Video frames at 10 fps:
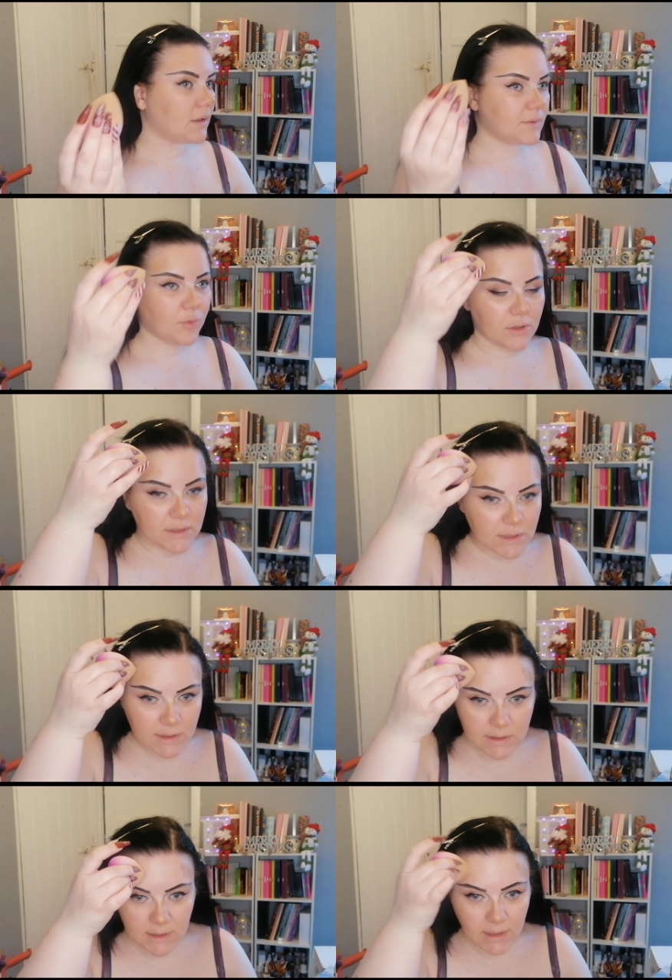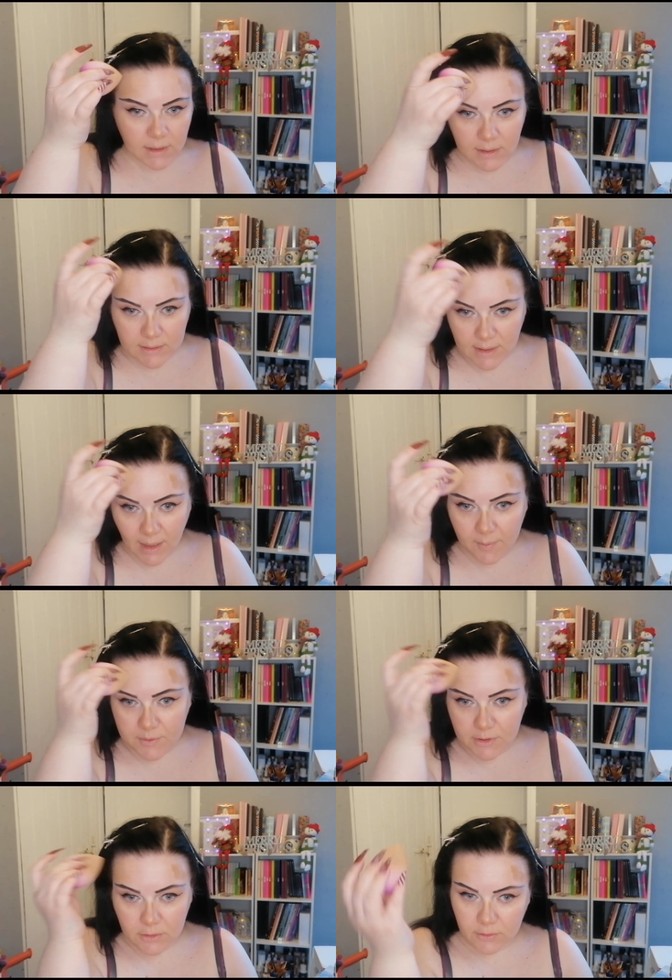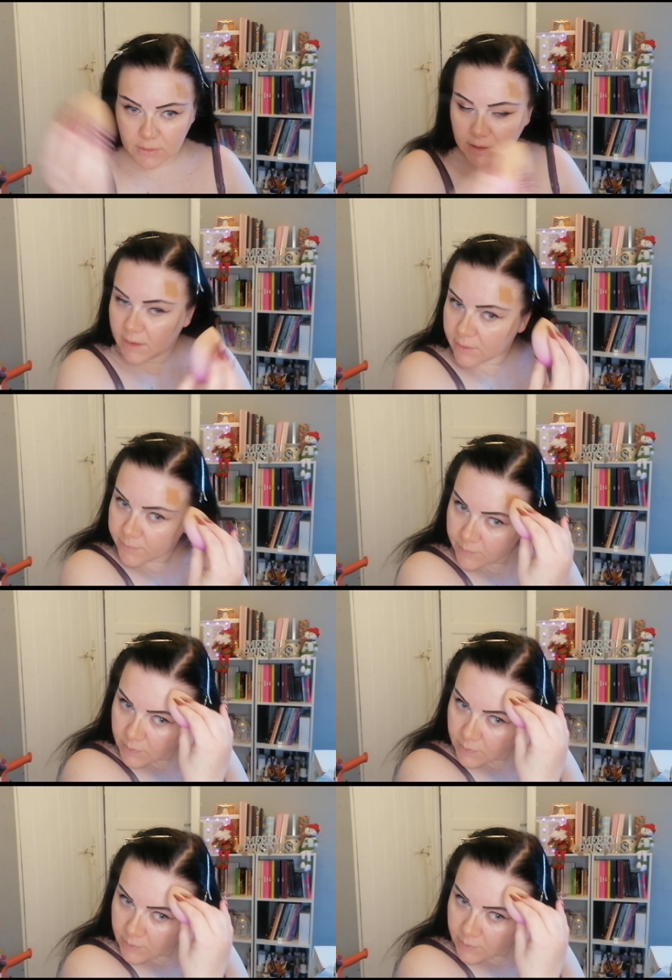This bronzing stick is absolutely